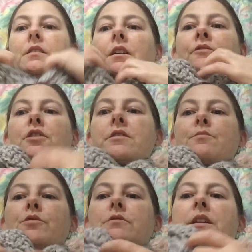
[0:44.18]
I've got a
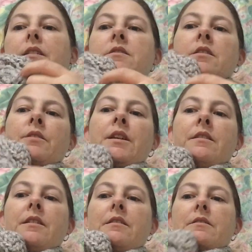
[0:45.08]
small neck, so
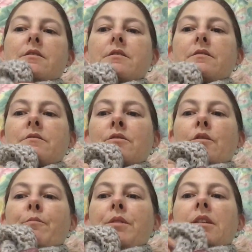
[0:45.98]
anything that's
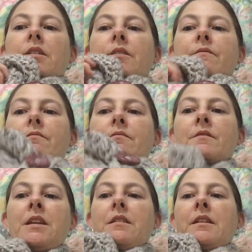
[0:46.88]
sort of big, I
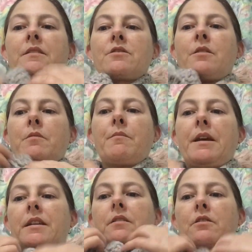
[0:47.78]
think next time I
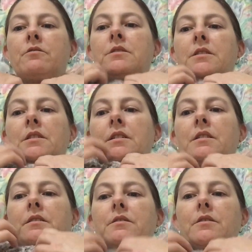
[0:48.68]
make it, I'll
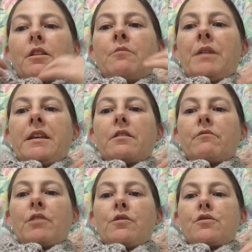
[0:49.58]
make it a
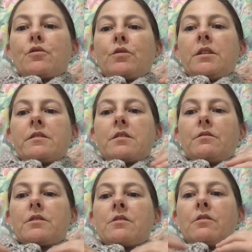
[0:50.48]
row shorter so
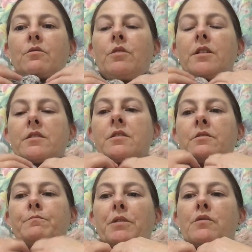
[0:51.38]
it's not quite
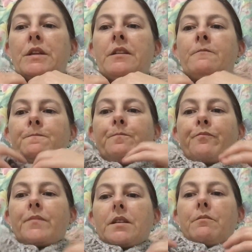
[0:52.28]
so bulky,
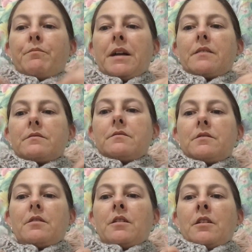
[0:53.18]
but
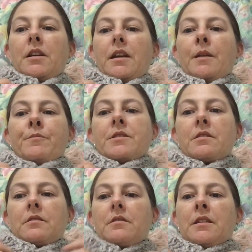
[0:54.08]
I
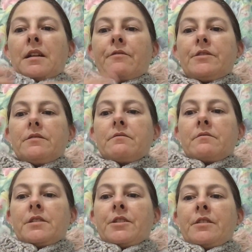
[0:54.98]
absolutely love it.
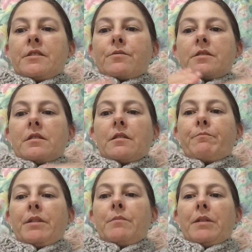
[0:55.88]
So this was the
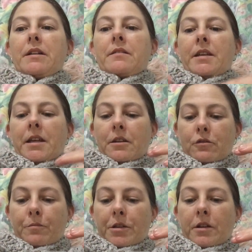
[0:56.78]
big button
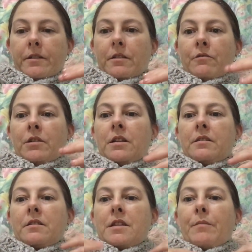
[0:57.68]
cowl by Leah
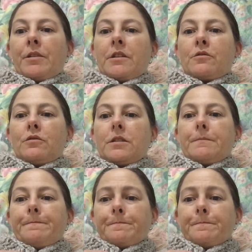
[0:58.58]
at the Dabbling Hook.